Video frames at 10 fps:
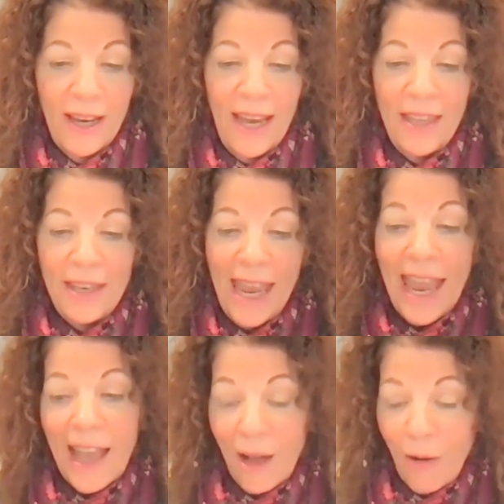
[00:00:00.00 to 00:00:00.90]
And
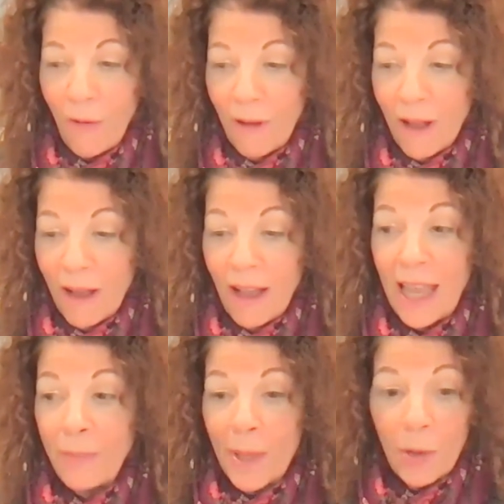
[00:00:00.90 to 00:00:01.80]
now I
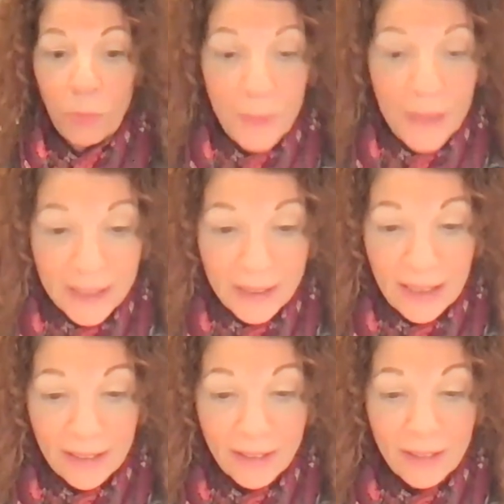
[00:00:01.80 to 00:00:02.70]
have my own
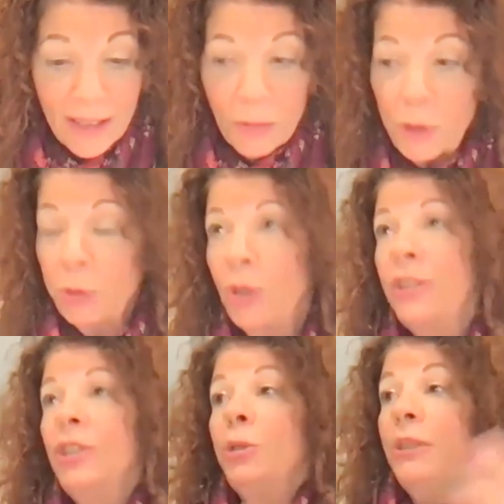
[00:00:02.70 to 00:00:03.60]
business, which grows
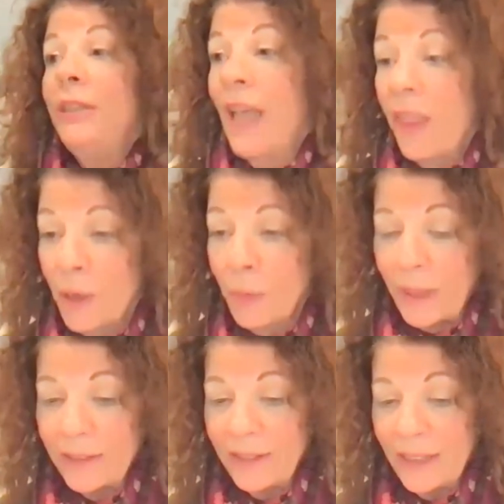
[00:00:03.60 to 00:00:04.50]
into another
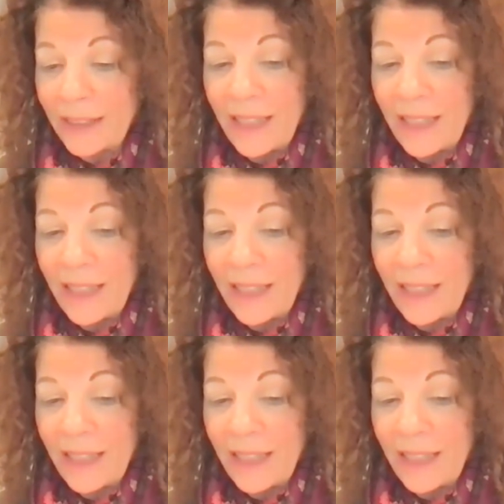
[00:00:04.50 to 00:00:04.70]
business.